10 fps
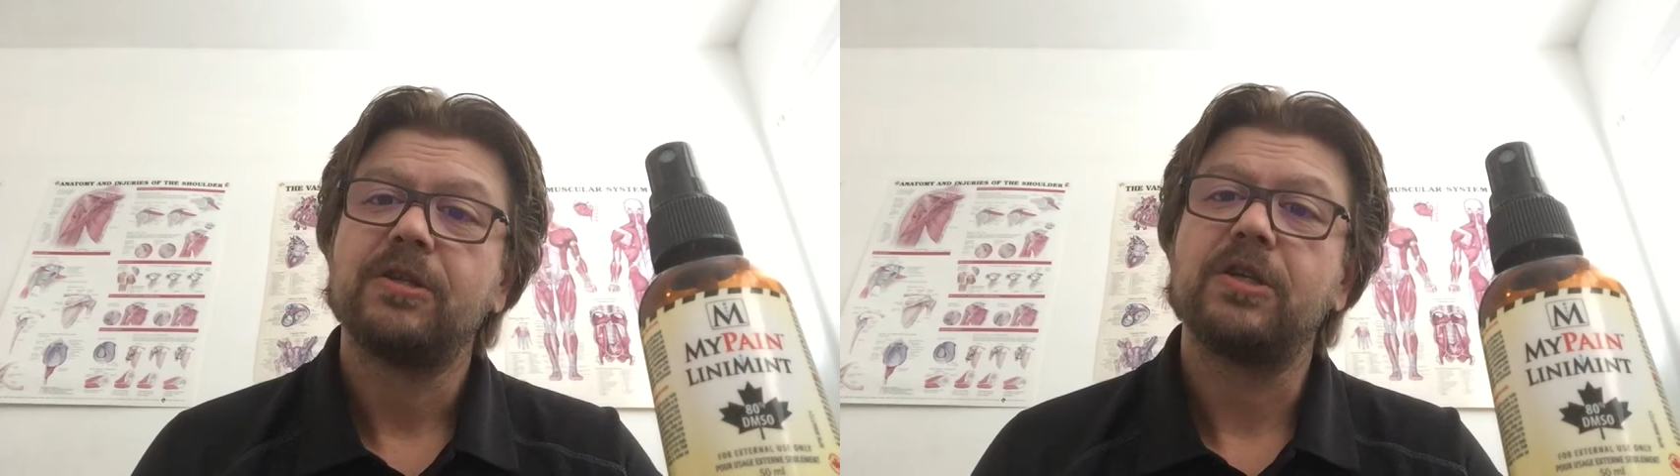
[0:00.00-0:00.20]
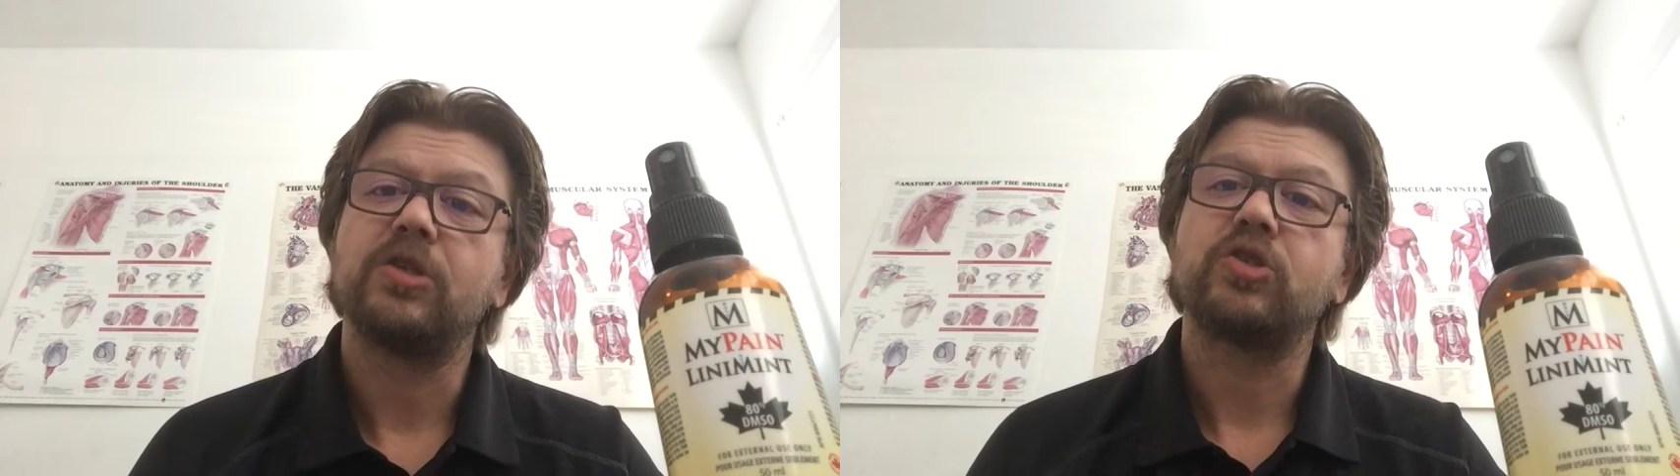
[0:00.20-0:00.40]

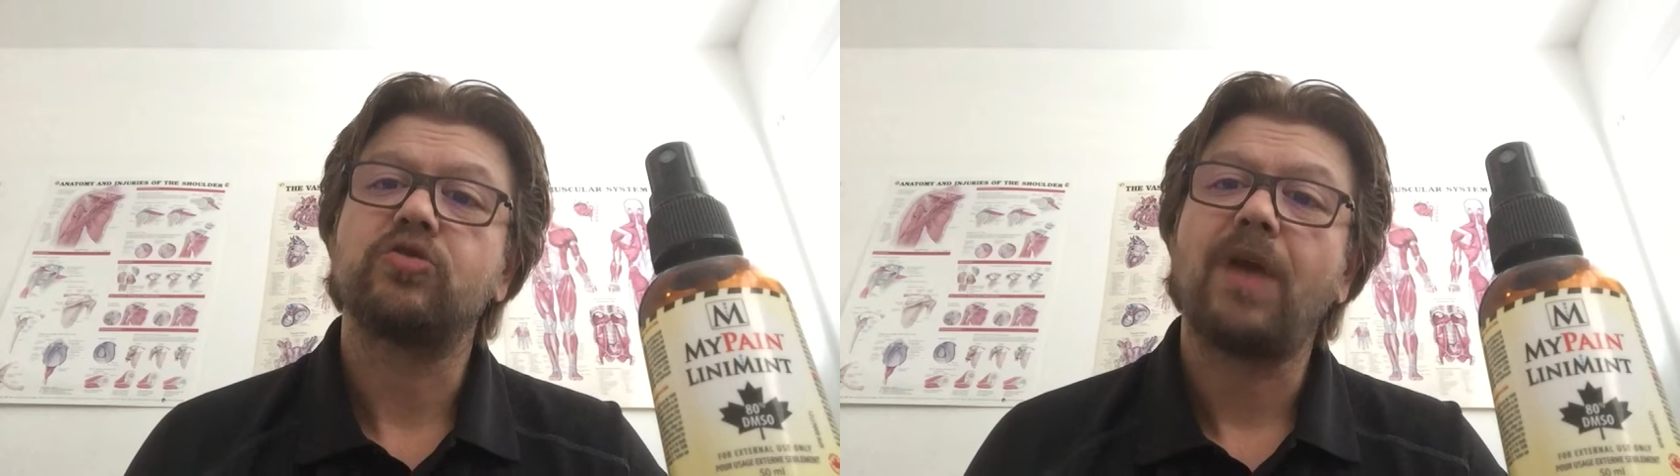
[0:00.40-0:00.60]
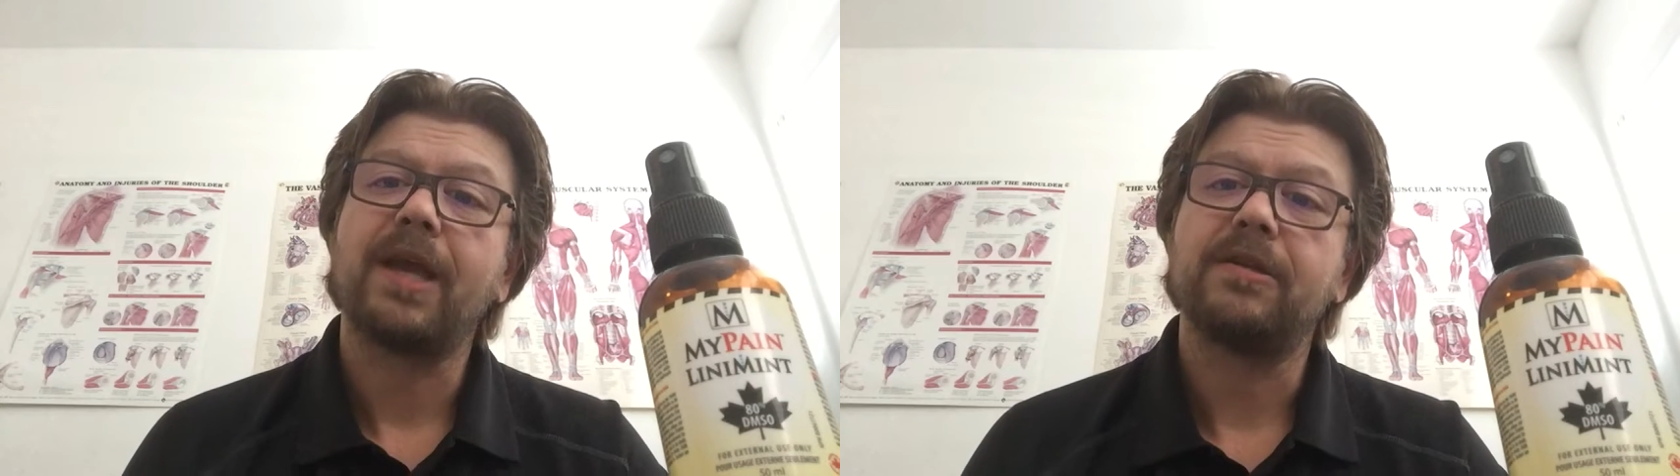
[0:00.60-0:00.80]
to
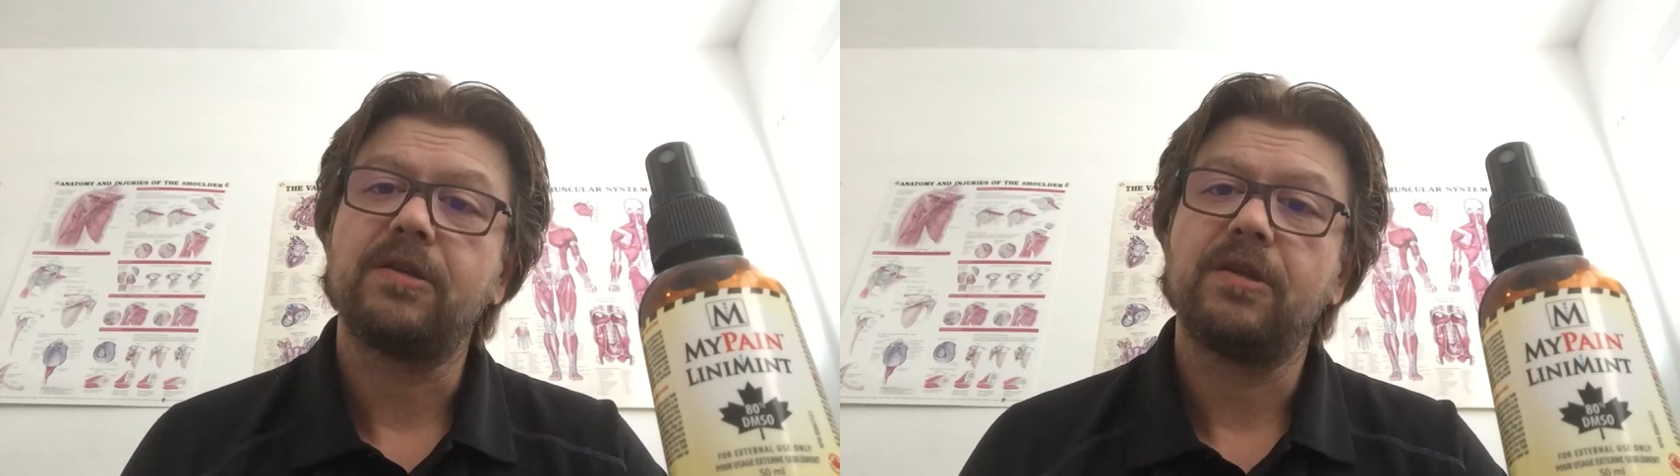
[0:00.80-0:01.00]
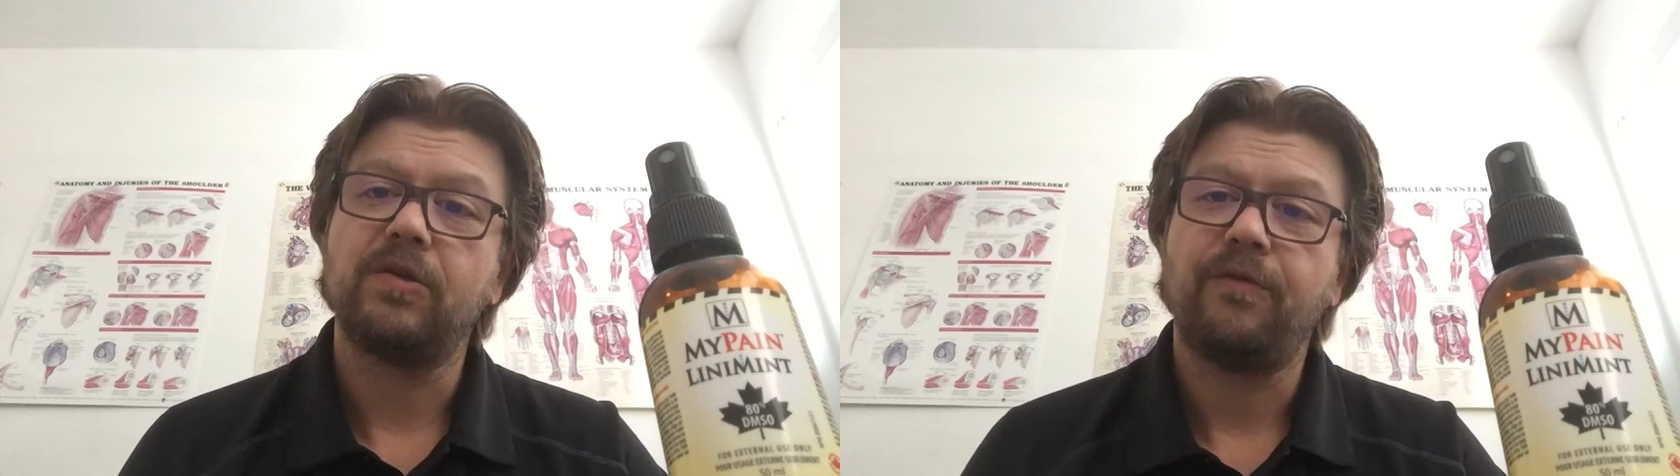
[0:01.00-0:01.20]
distract
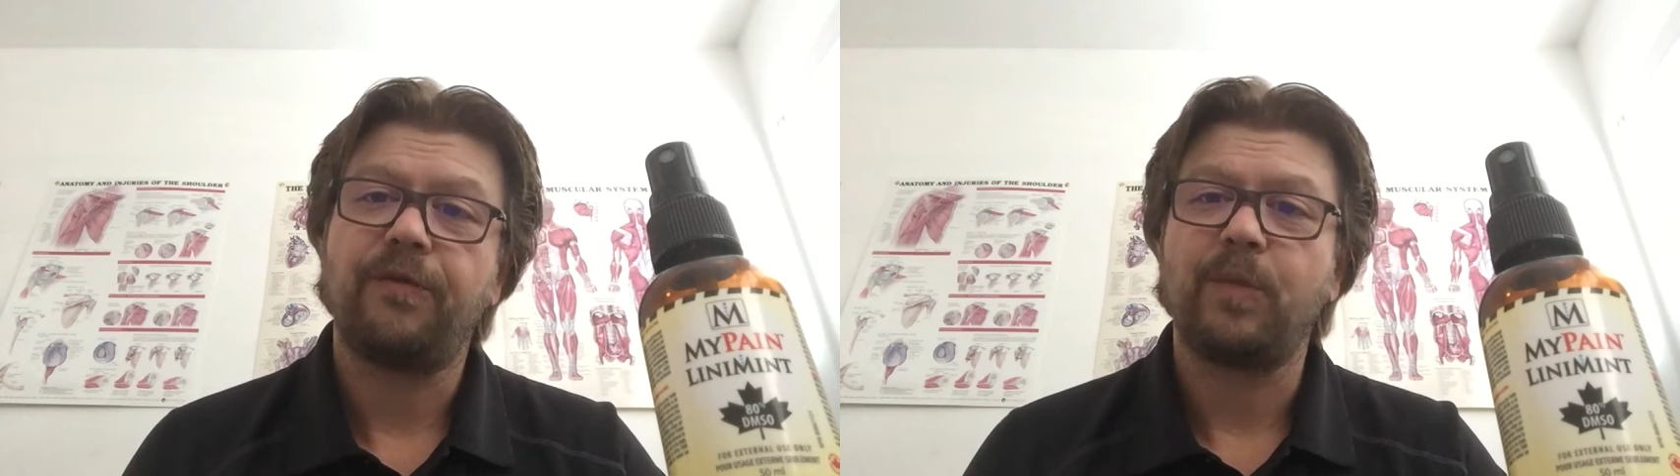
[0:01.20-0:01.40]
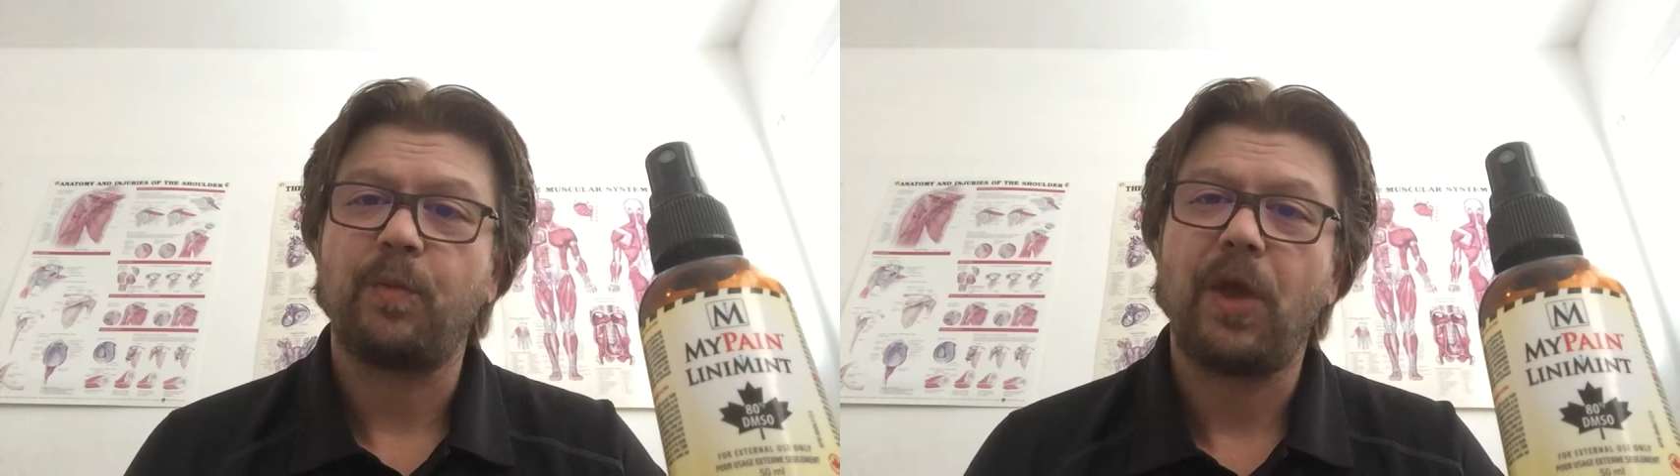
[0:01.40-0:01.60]
you
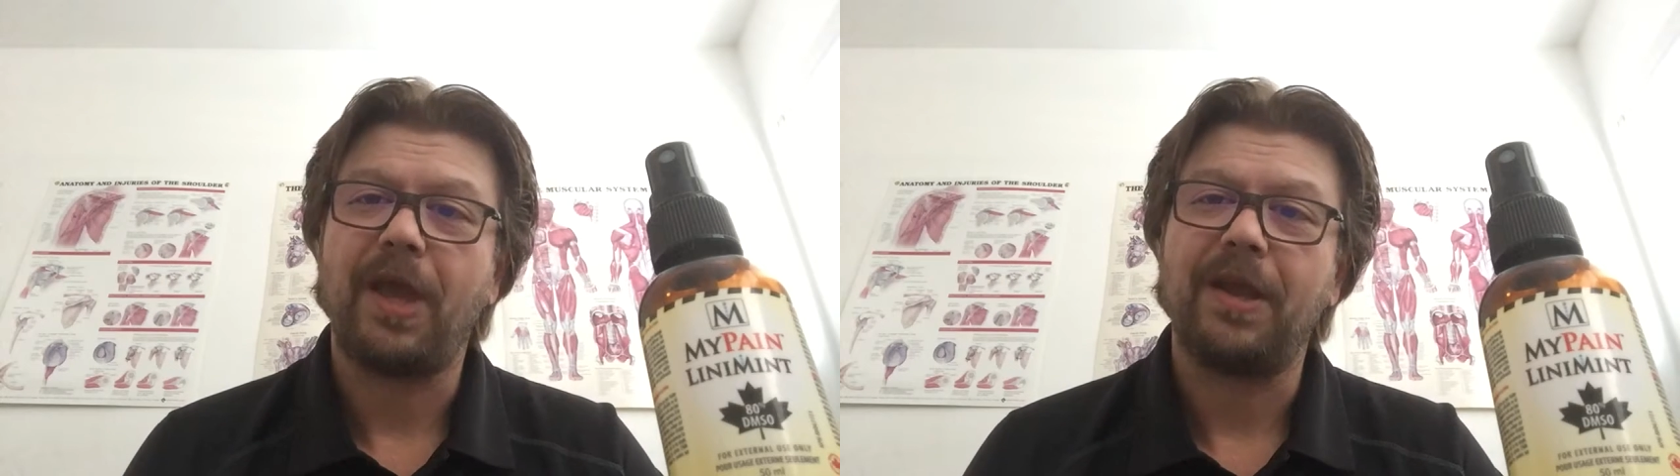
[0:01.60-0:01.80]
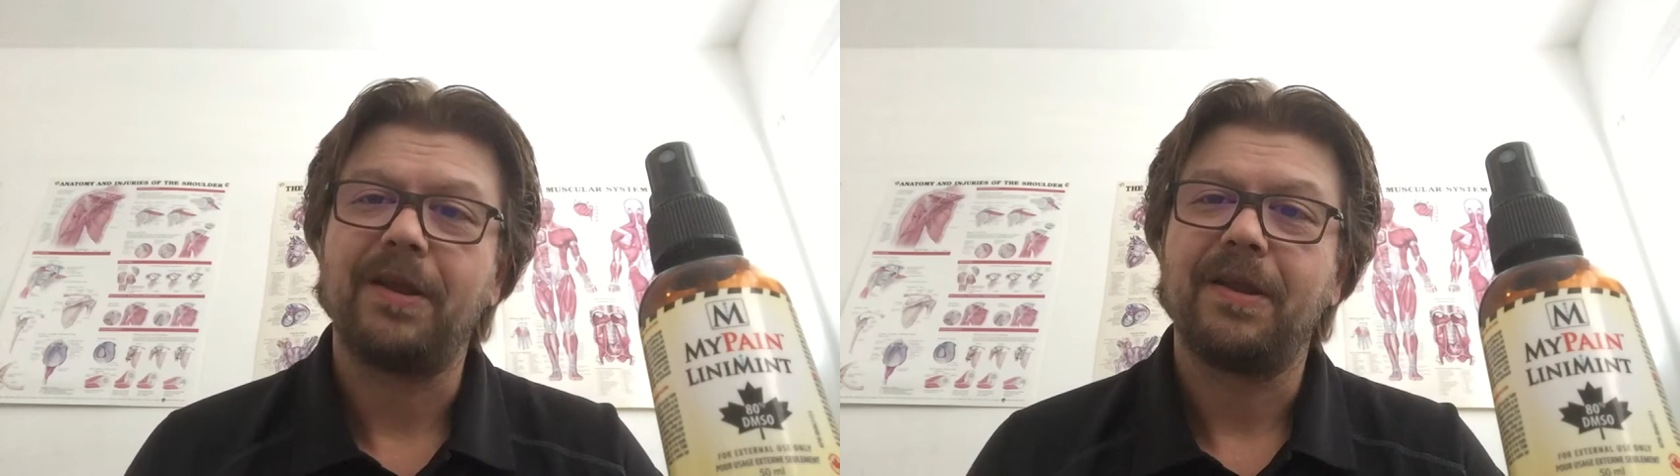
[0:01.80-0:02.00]
from the
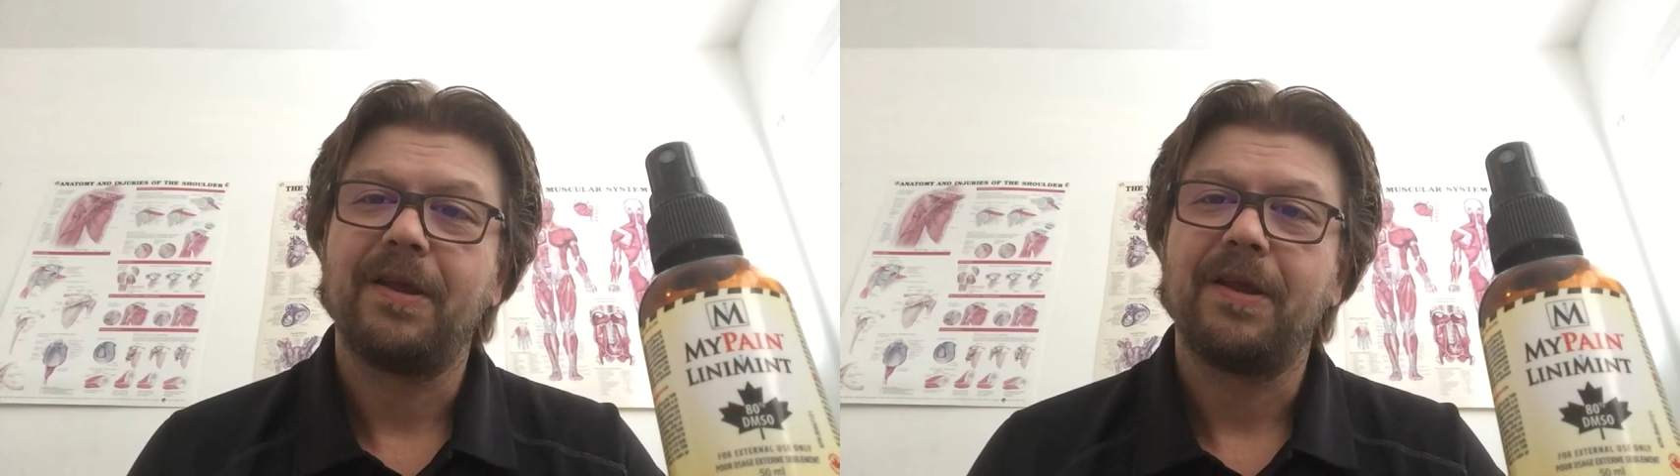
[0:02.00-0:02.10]
pain,